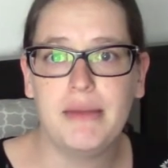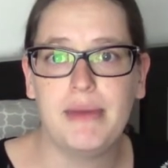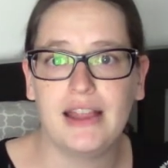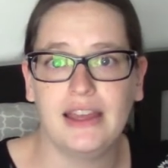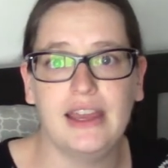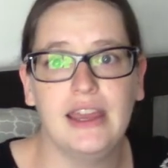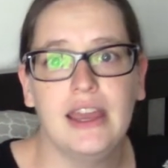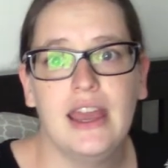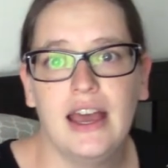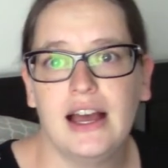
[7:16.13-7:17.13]
belly,
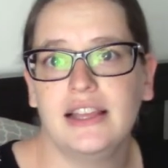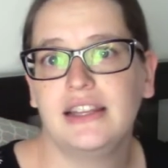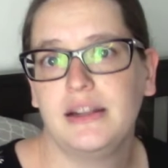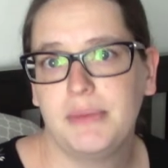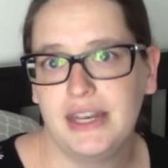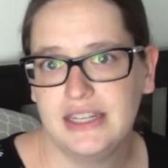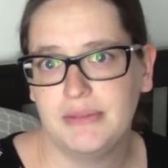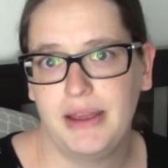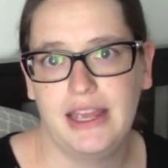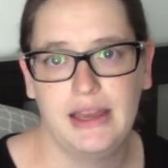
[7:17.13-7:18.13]
a little bit
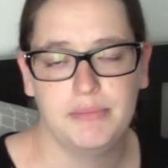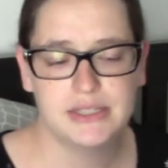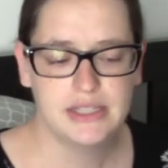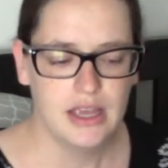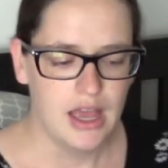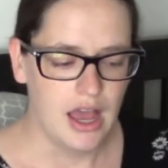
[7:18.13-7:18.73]
into my hips.